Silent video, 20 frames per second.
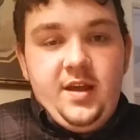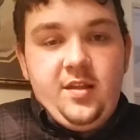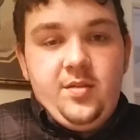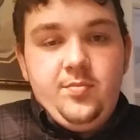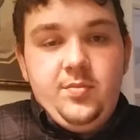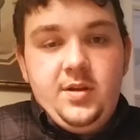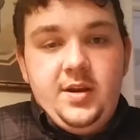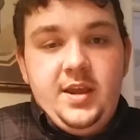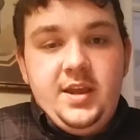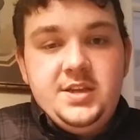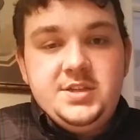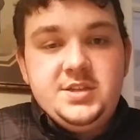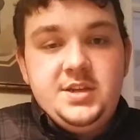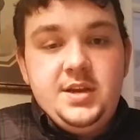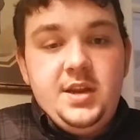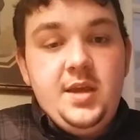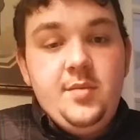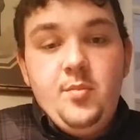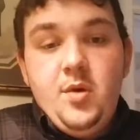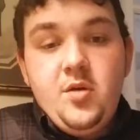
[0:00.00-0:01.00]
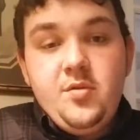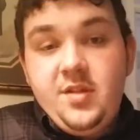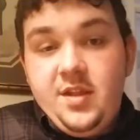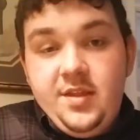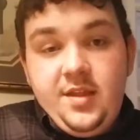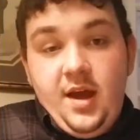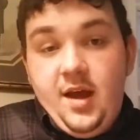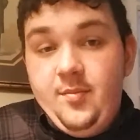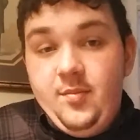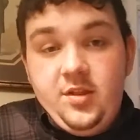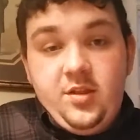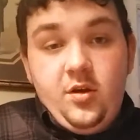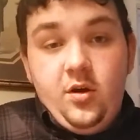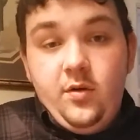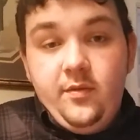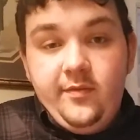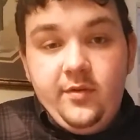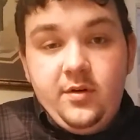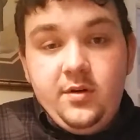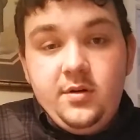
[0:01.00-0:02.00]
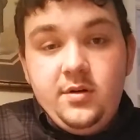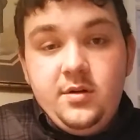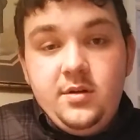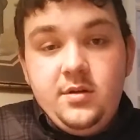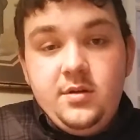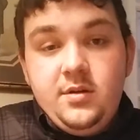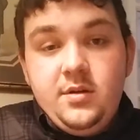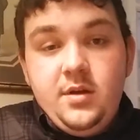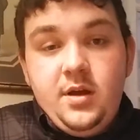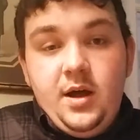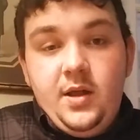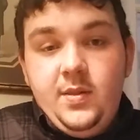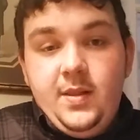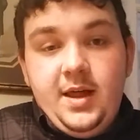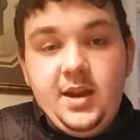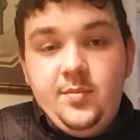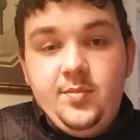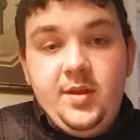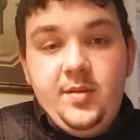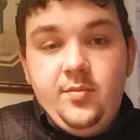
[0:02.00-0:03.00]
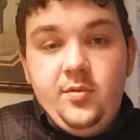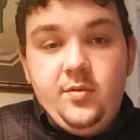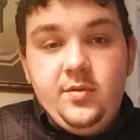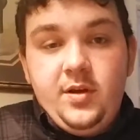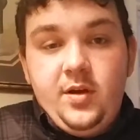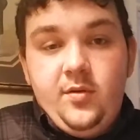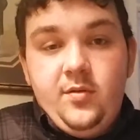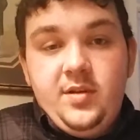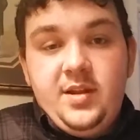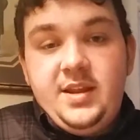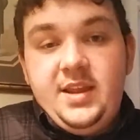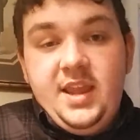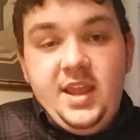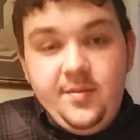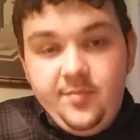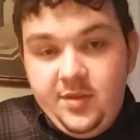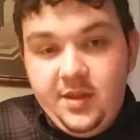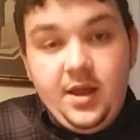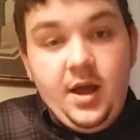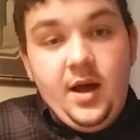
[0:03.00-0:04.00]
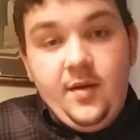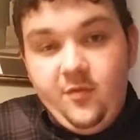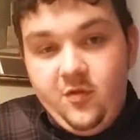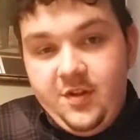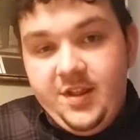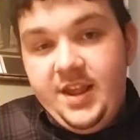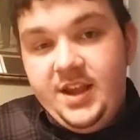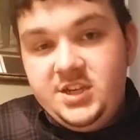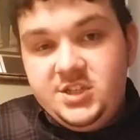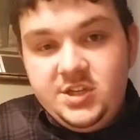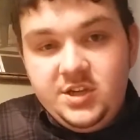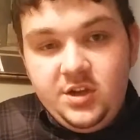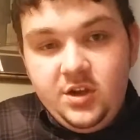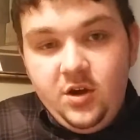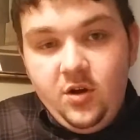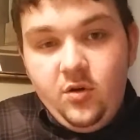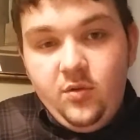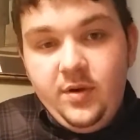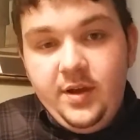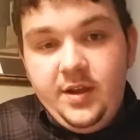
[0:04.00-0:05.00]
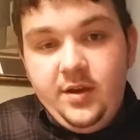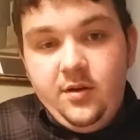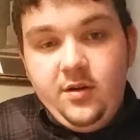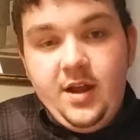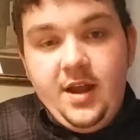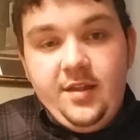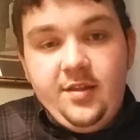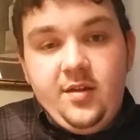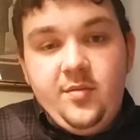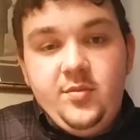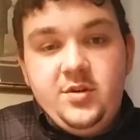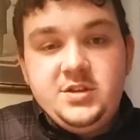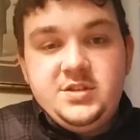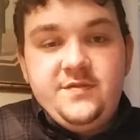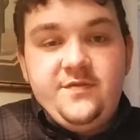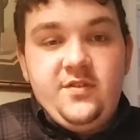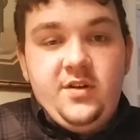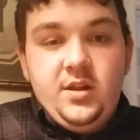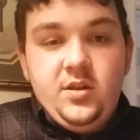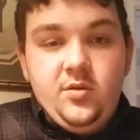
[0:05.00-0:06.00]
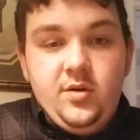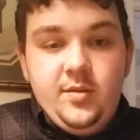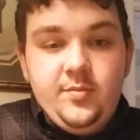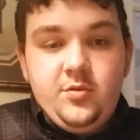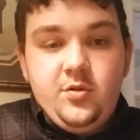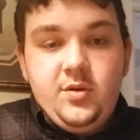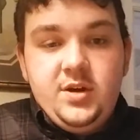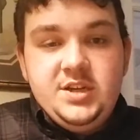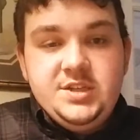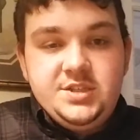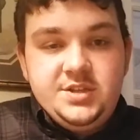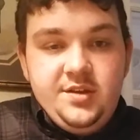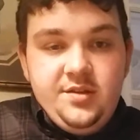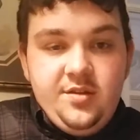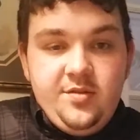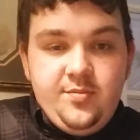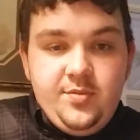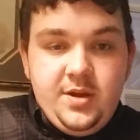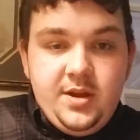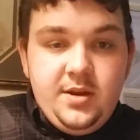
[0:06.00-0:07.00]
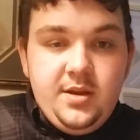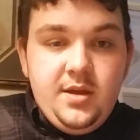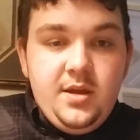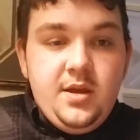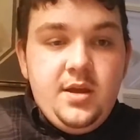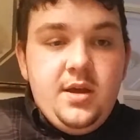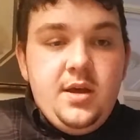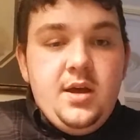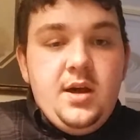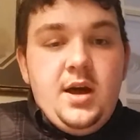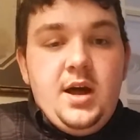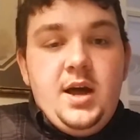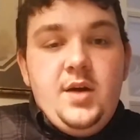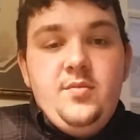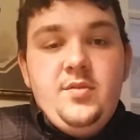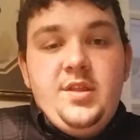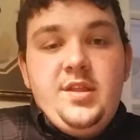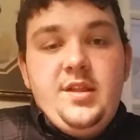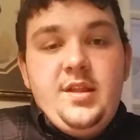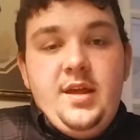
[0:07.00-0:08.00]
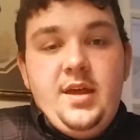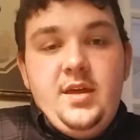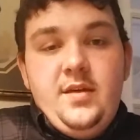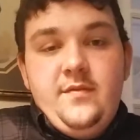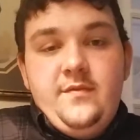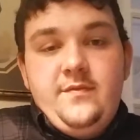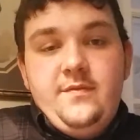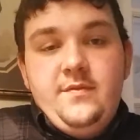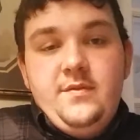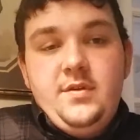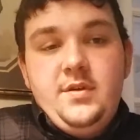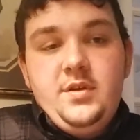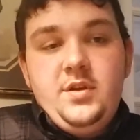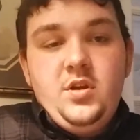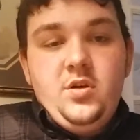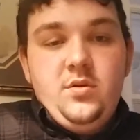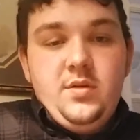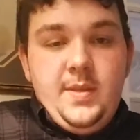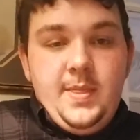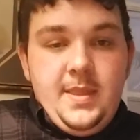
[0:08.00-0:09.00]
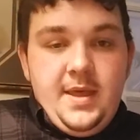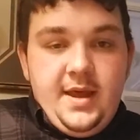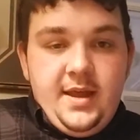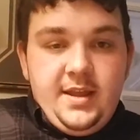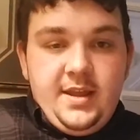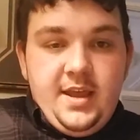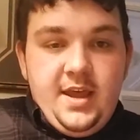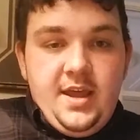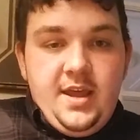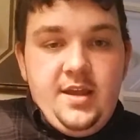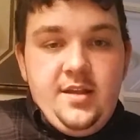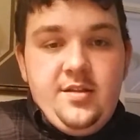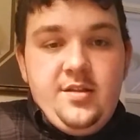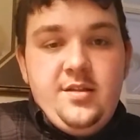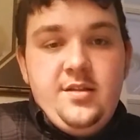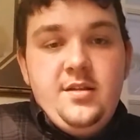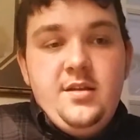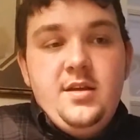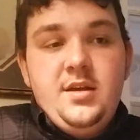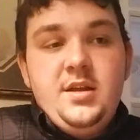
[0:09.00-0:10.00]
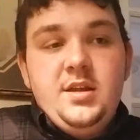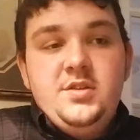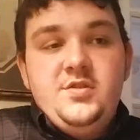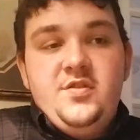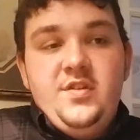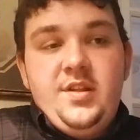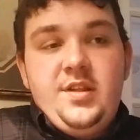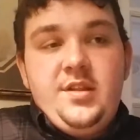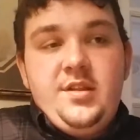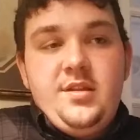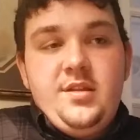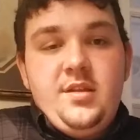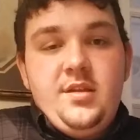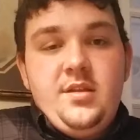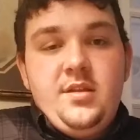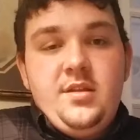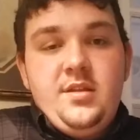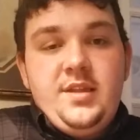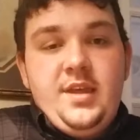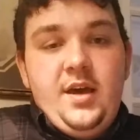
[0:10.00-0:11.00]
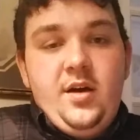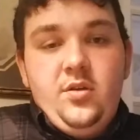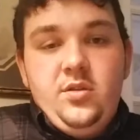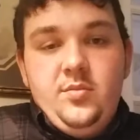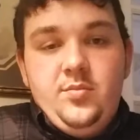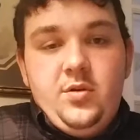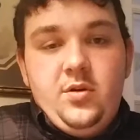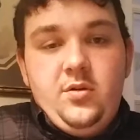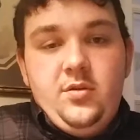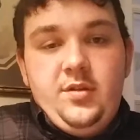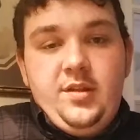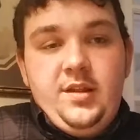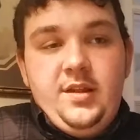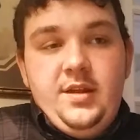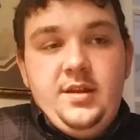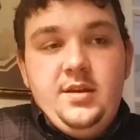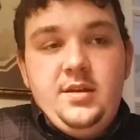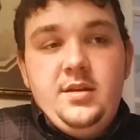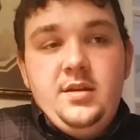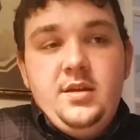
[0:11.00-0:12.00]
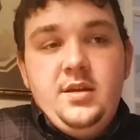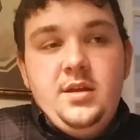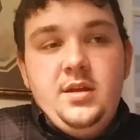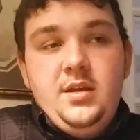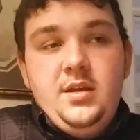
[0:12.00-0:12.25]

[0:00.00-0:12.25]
explanation, and most of the time it's over. A lot of people don't keep the conversation going or ask a bunch of follow-up questions. But I would say if you're in that case, just tell the person,